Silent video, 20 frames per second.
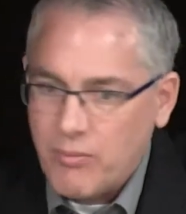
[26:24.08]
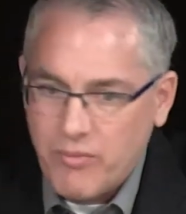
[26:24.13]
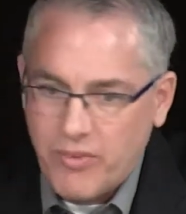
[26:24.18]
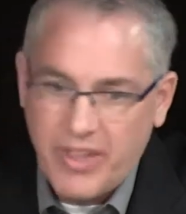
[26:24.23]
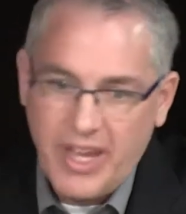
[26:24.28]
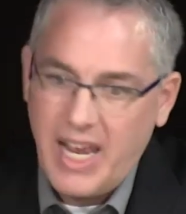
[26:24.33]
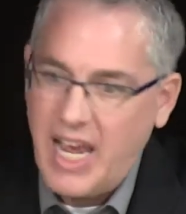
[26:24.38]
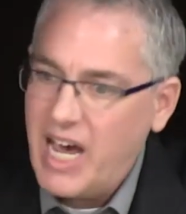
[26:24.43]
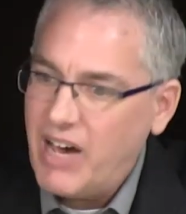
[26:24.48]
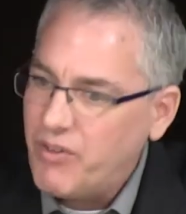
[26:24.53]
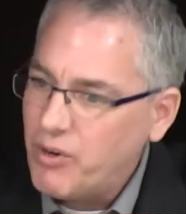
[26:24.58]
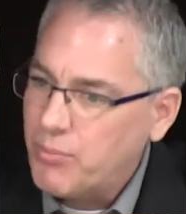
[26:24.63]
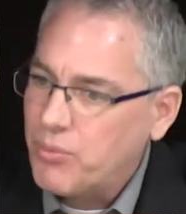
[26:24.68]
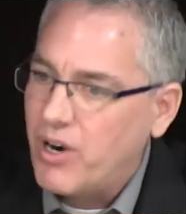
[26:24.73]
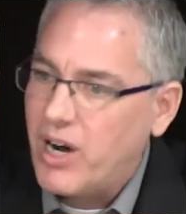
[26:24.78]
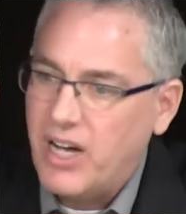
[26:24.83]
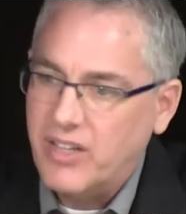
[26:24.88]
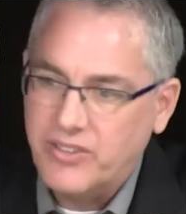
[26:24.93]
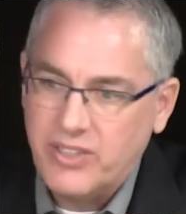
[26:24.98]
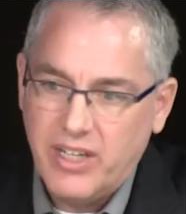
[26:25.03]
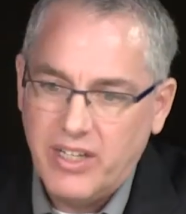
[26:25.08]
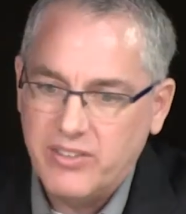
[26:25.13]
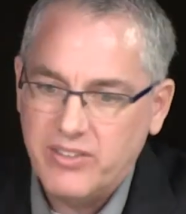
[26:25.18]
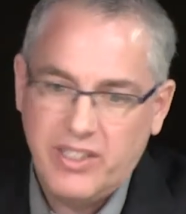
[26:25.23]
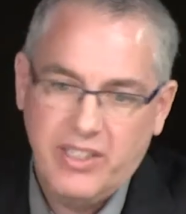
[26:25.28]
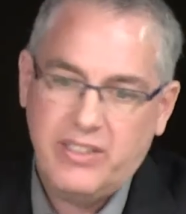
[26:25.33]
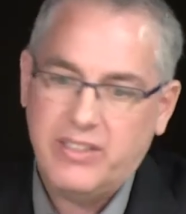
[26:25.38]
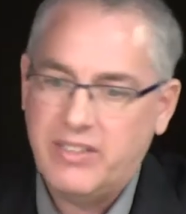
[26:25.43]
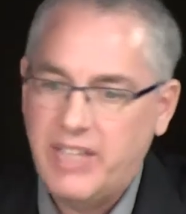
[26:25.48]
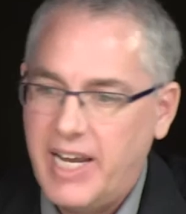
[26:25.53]
They have a process.
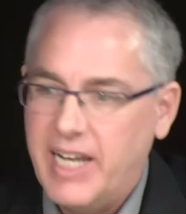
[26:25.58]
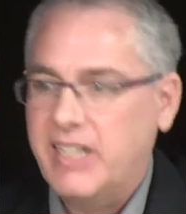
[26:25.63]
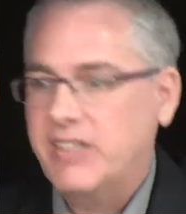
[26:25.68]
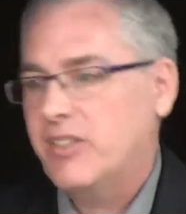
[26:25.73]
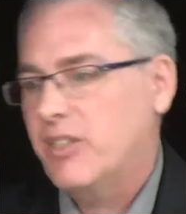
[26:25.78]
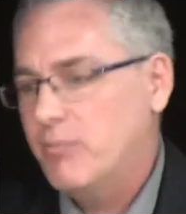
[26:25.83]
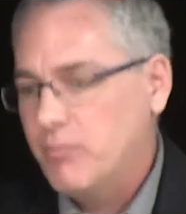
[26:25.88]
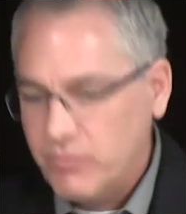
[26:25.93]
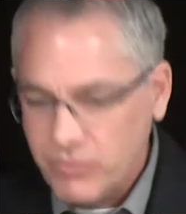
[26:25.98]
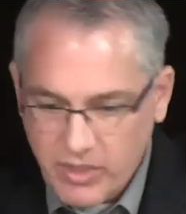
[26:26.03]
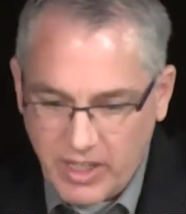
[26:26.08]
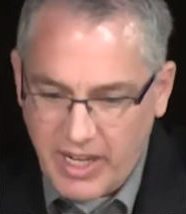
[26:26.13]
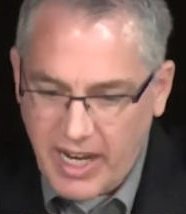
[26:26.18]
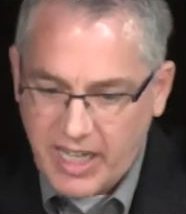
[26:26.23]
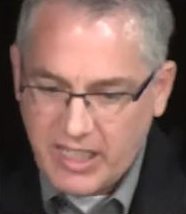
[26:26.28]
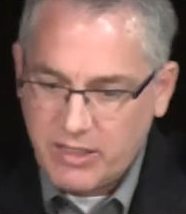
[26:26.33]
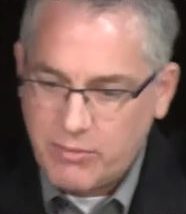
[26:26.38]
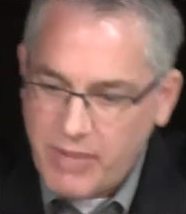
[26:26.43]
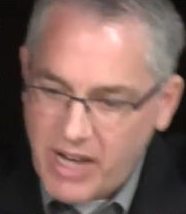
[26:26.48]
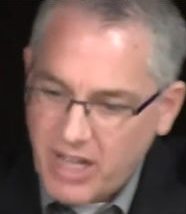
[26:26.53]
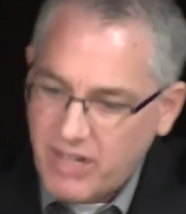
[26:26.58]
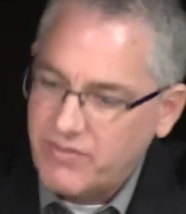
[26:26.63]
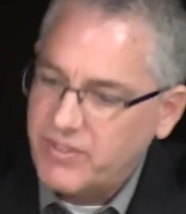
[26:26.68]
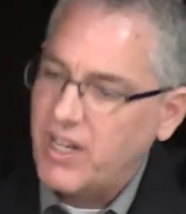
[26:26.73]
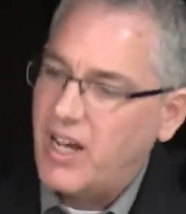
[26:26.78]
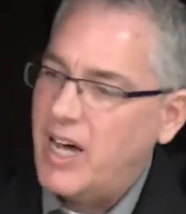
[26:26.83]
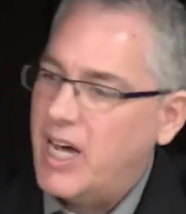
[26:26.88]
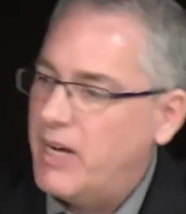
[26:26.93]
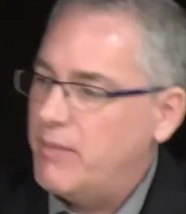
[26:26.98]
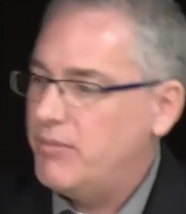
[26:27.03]
It takes some X amount of
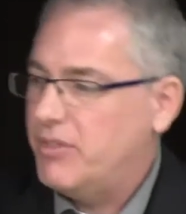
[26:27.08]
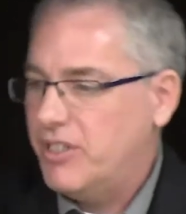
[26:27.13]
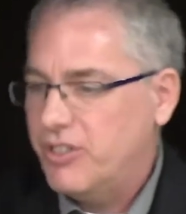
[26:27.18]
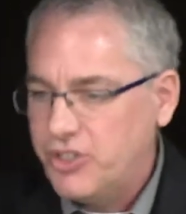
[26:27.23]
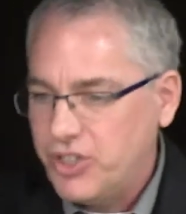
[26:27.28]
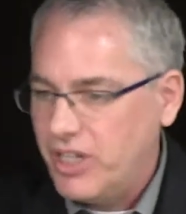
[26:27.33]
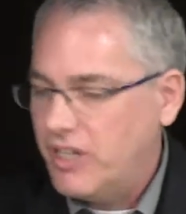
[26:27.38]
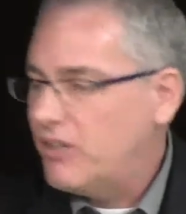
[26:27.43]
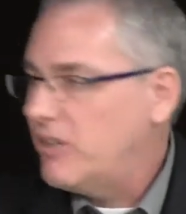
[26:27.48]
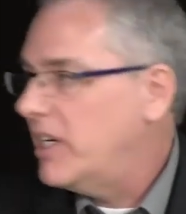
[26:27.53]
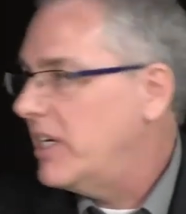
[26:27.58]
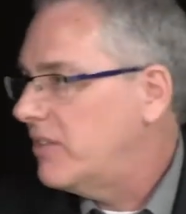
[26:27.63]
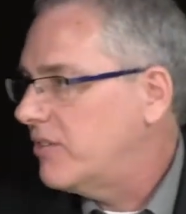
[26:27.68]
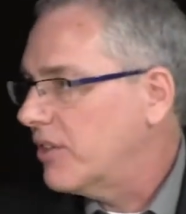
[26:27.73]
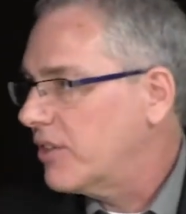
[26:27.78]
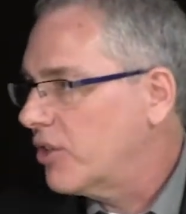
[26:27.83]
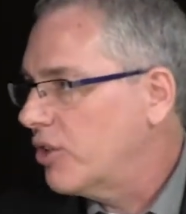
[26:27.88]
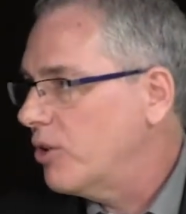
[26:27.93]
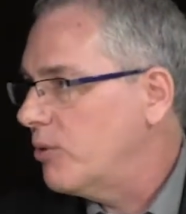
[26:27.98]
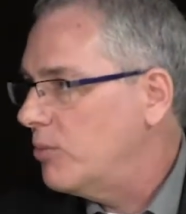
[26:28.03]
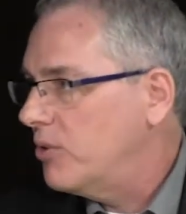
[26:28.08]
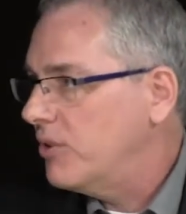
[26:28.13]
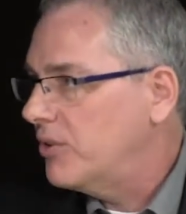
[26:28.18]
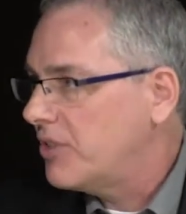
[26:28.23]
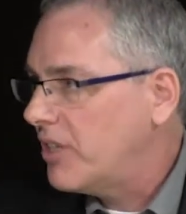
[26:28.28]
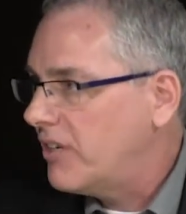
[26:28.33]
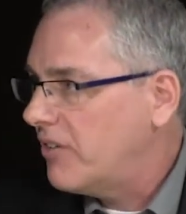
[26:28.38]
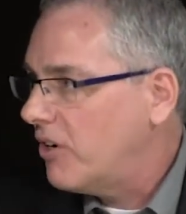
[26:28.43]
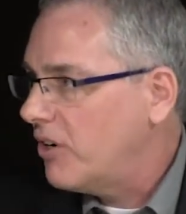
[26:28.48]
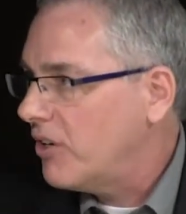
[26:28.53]
time to generate their Gerbers,
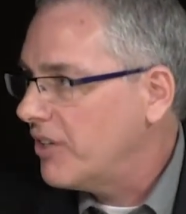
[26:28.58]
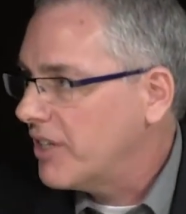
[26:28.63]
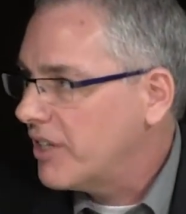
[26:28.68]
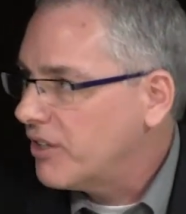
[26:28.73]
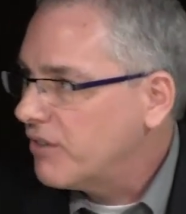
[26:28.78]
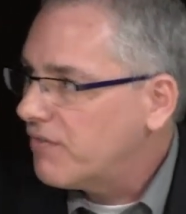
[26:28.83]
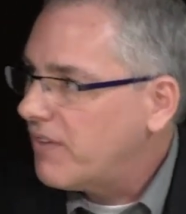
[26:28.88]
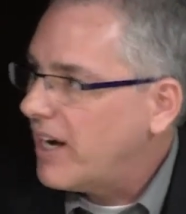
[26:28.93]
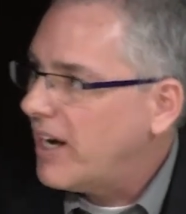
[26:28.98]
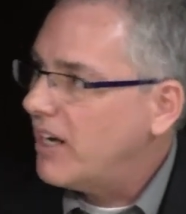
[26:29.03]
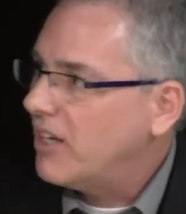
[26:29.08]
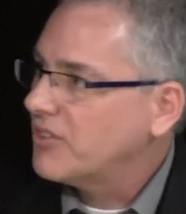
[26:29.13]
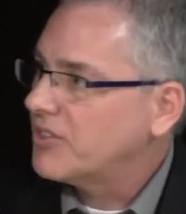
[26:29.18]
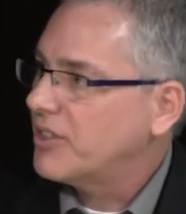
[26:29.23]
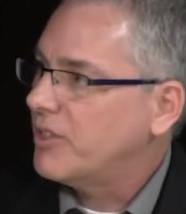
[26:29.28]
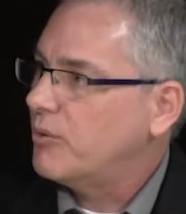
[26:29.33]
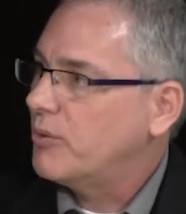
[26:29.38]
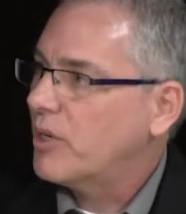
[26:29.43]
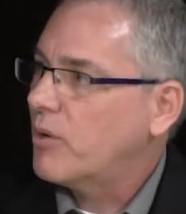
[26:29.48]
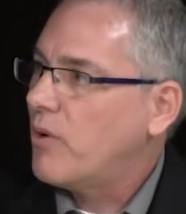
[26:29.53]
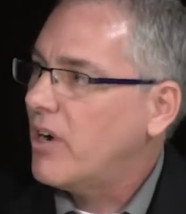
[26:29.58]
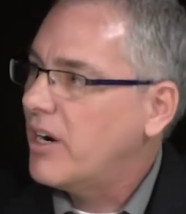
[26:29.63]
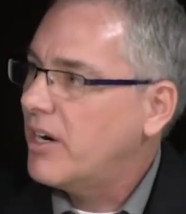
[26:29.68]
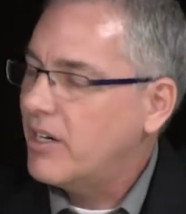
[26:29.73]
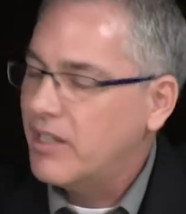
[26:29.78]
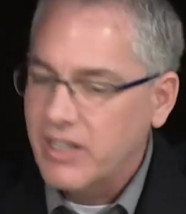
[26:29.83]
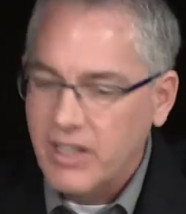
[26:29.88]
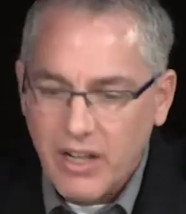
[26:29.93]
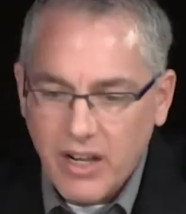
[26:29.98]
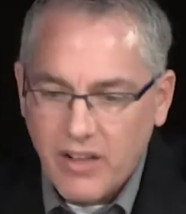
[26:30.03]
all the other files that are
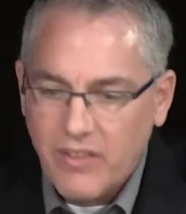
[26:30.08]
required.